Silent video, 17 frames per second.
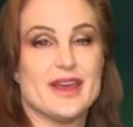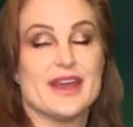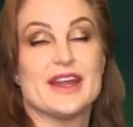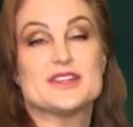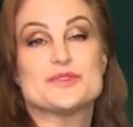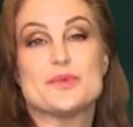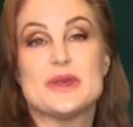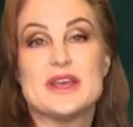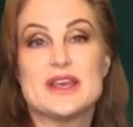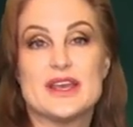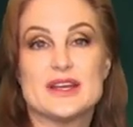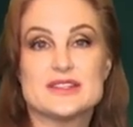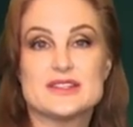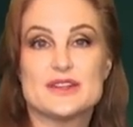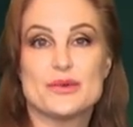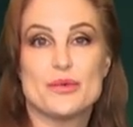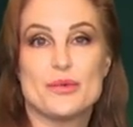And as we
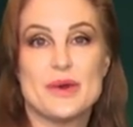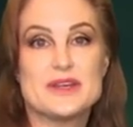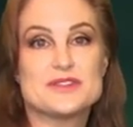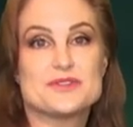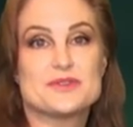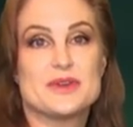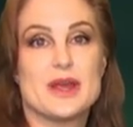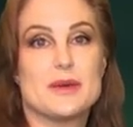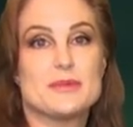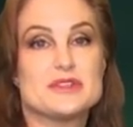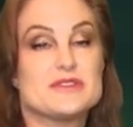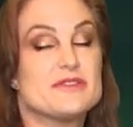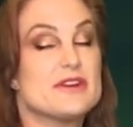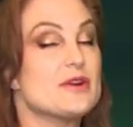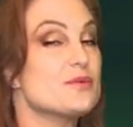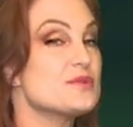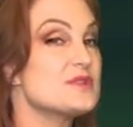get to the Western
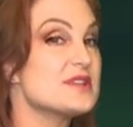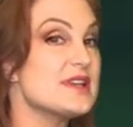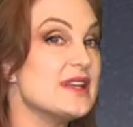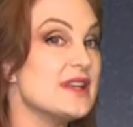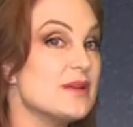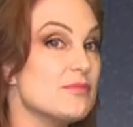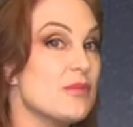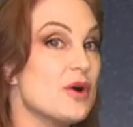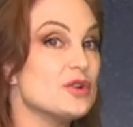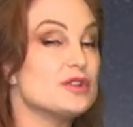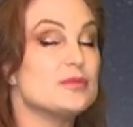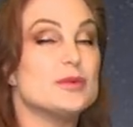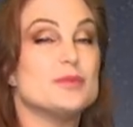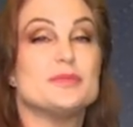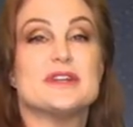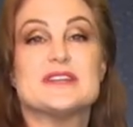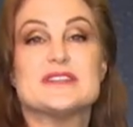Hemisphere, it was seen in
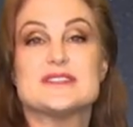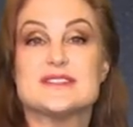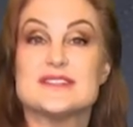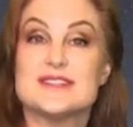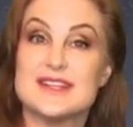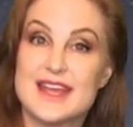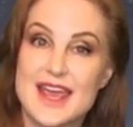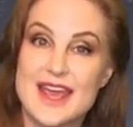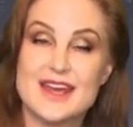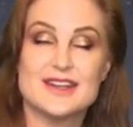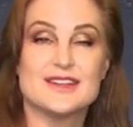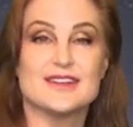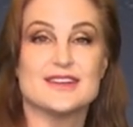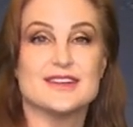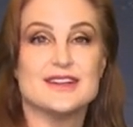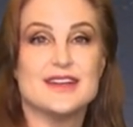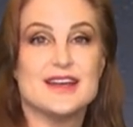multiple places in
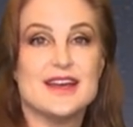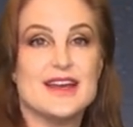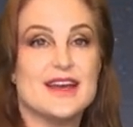Canada.